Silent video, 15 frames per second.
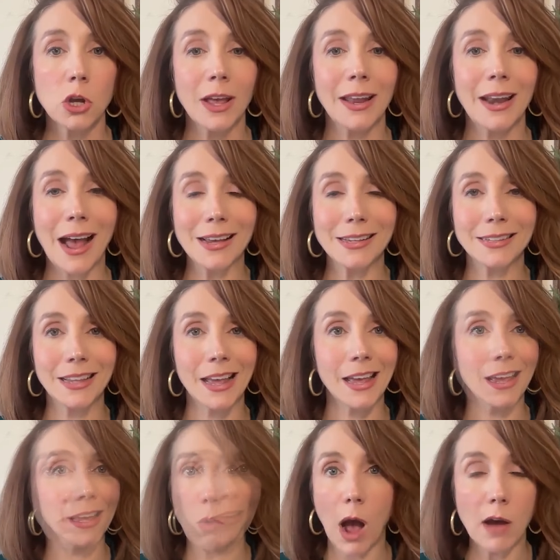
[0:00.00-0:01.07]
And I
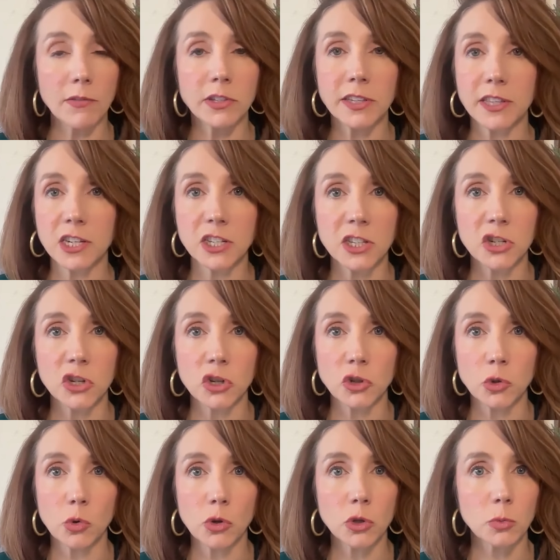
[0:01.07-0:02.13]
say, obviously, the is
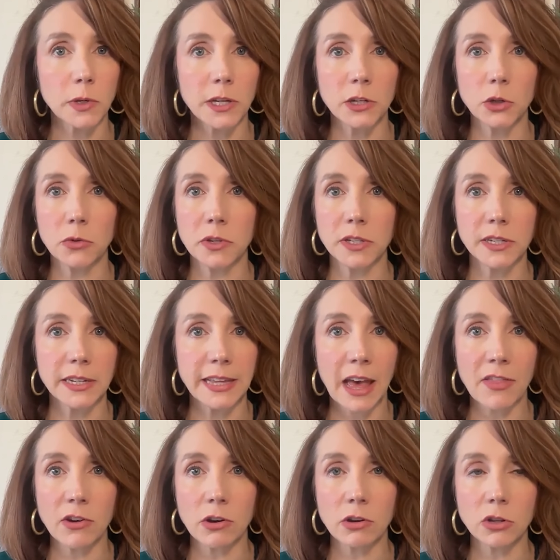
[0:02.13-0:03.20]
yours. We can do this
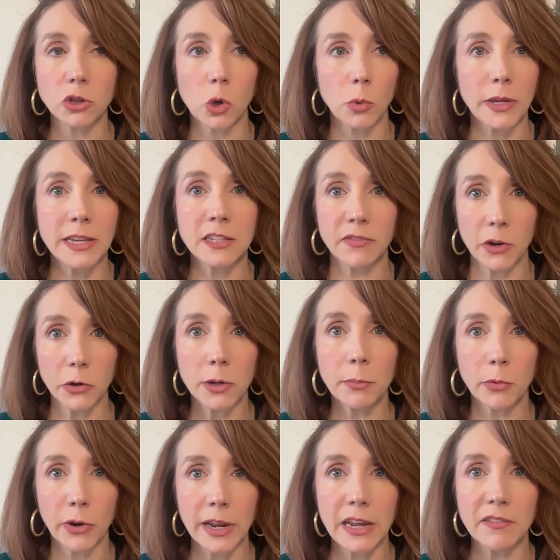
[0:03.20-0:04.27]
together. So he's very
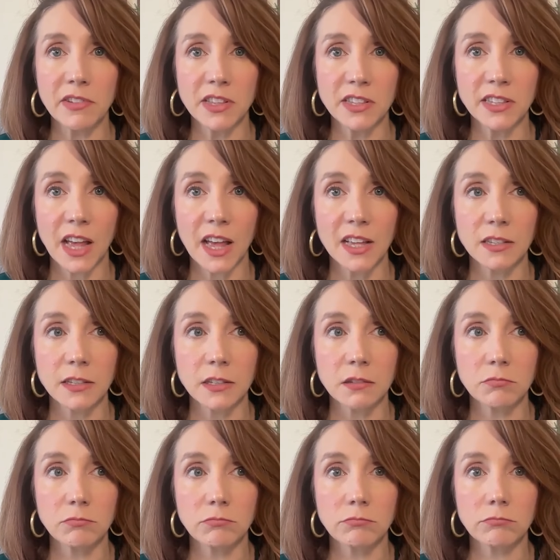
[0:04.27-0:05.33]
brave and says,
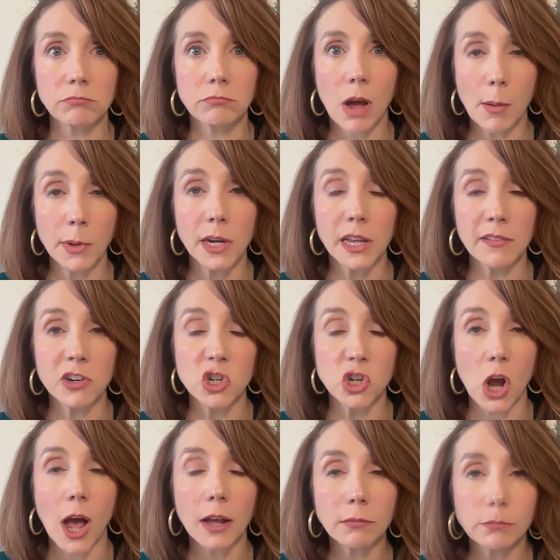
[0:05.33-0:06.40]
I'm going to give it a
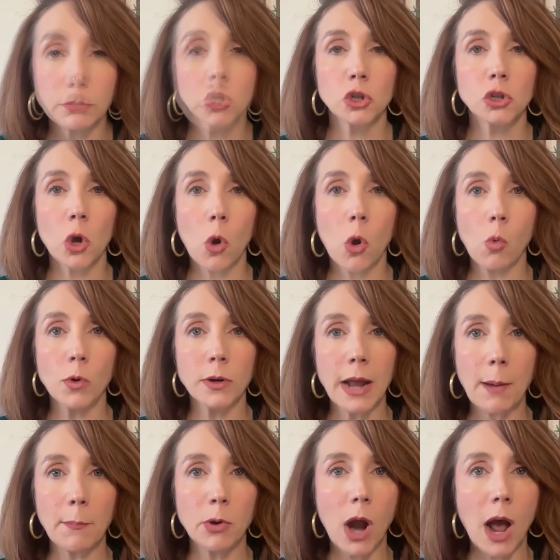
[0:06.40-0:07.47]
shot. So we're
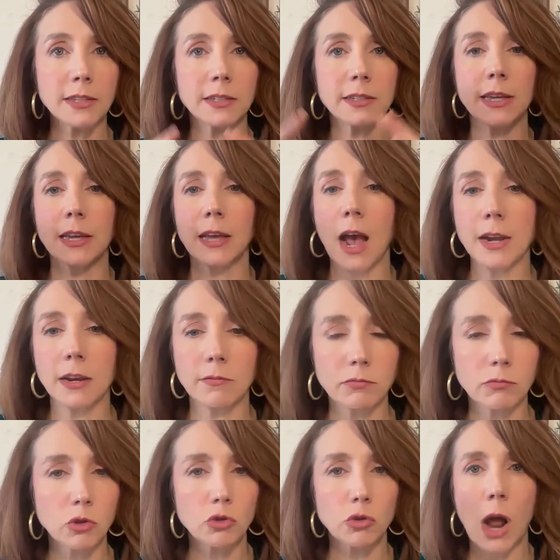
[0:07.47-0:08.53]
not processing kind
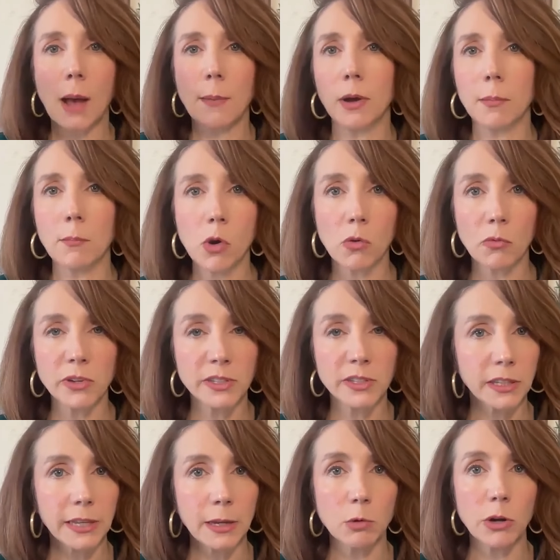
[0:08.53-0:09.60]
of trauma
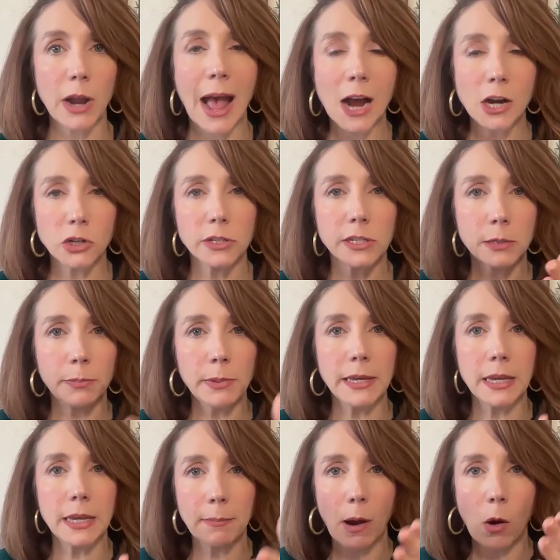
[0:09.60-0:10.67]
amorphously. We're actually
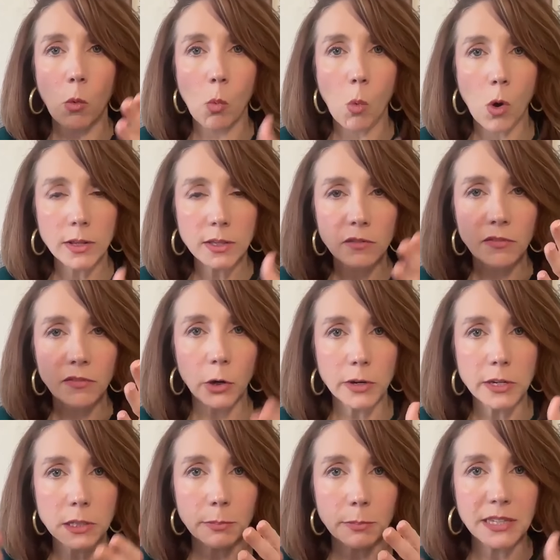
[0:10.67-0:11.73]
speaking about one very
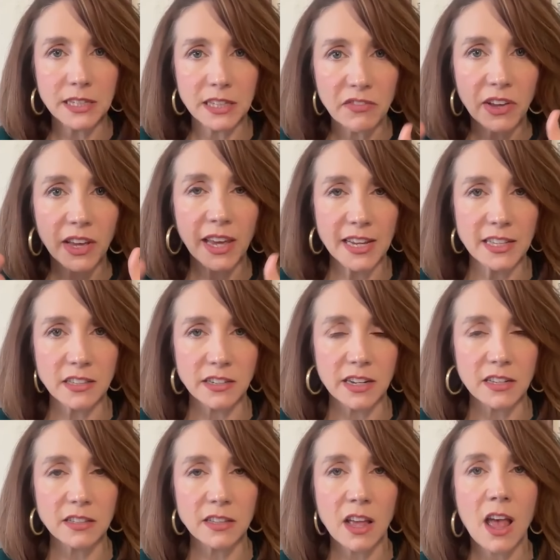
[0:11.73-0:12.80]
specific
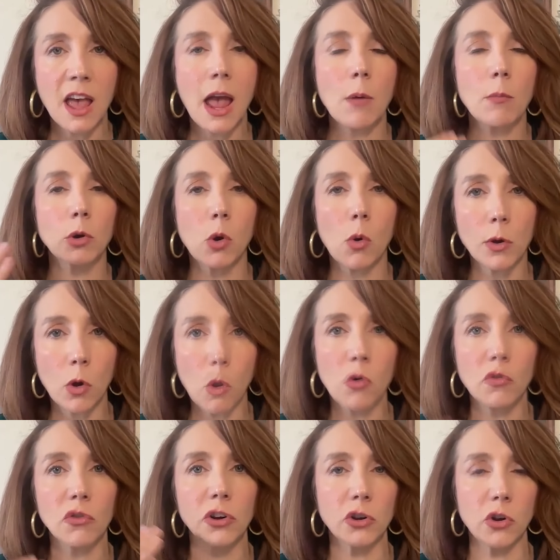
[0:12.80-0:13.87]
instance and we're going oh.
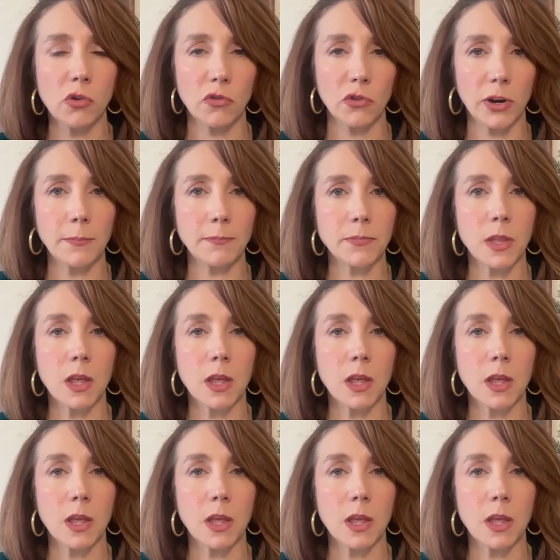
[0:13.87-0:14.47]
over it and over it.